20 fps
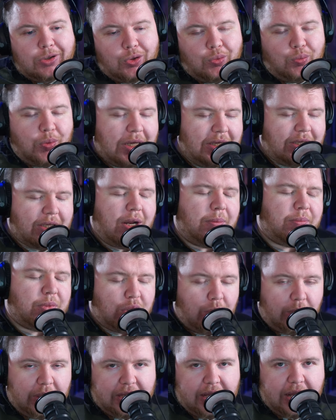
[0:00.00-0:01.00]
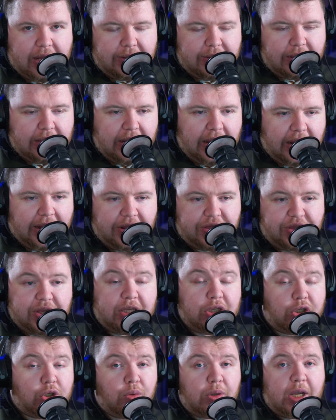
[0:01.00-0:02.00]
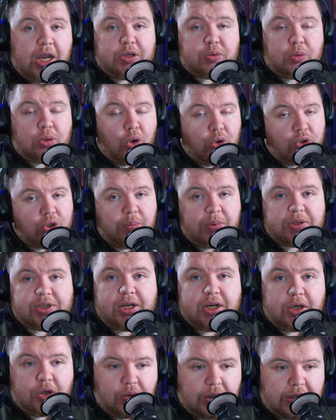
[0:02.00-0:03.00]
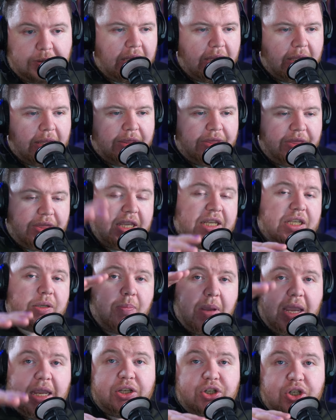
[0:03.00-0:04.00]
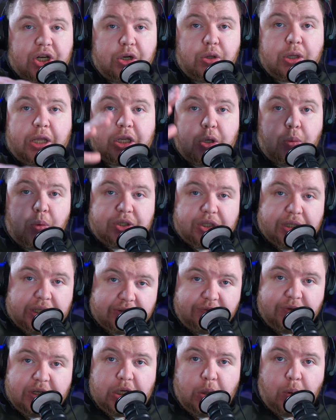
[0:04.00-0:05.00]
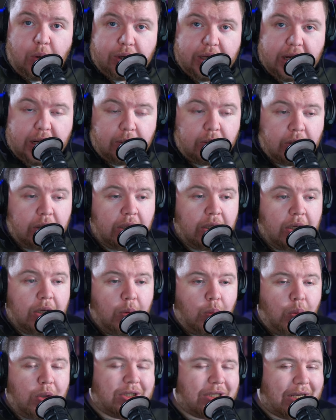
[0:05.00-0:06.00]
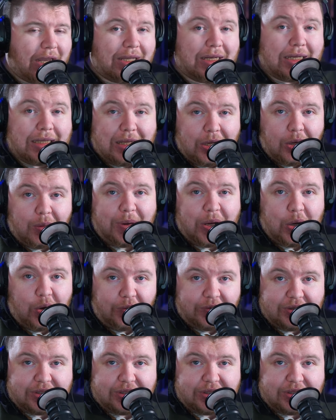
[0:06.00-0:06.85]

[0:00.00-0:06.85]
reason I'm doing that, and I think you guys will 100% agree, this main channel that you're watching this video on now was getting a little bit over